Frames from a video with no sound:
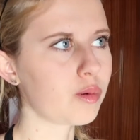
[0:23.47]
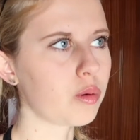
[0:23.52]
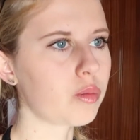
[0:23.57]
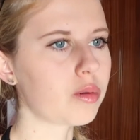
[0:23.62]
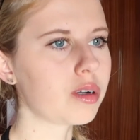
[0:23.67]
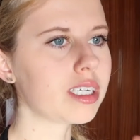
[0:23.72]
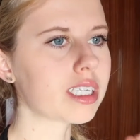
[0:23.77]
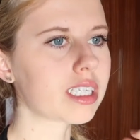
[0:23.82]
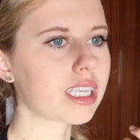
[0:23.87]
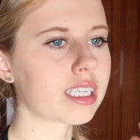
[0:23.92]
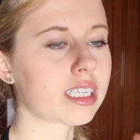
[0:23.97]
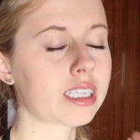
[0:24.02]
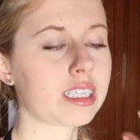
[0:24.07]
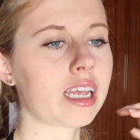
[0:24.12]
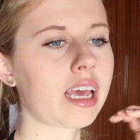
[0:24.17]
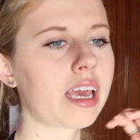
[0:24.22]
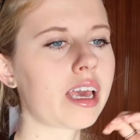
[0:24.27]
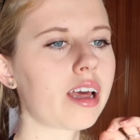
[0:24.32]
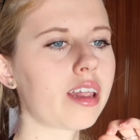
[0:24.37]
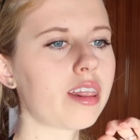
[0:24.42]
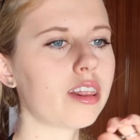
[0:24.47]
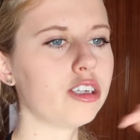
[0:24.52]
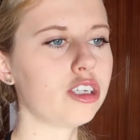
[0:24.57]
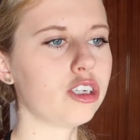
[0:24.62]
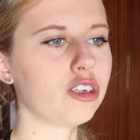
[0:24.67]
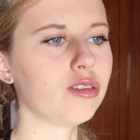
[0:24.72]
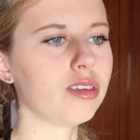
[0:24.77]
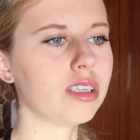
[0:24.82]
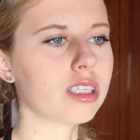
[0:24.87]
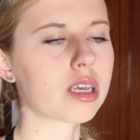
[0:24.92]
blueberries it's like the
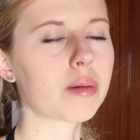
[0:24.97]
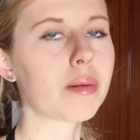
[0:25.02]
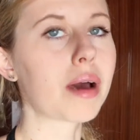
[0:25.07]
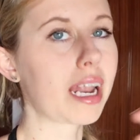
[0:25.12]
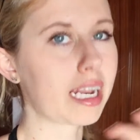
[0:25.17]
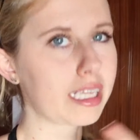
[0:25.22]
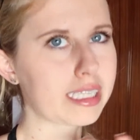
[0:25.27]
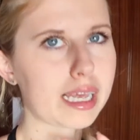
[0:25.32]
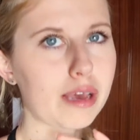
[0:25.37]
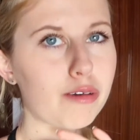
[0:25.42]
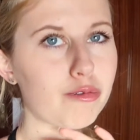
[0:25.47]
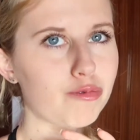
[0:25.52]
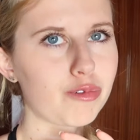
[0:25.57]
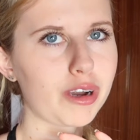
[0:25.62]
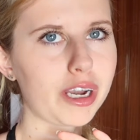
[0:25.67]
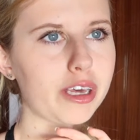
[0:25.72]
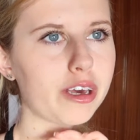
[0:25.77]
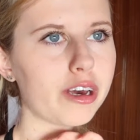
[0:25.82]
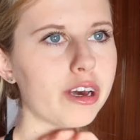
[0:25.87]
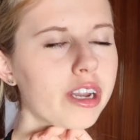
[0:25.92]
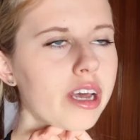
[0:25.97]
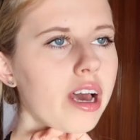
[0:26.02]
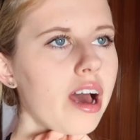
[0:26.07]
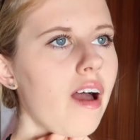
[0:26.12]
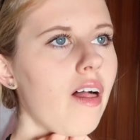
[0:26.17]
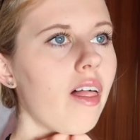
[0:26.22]
juices come out and it's like really good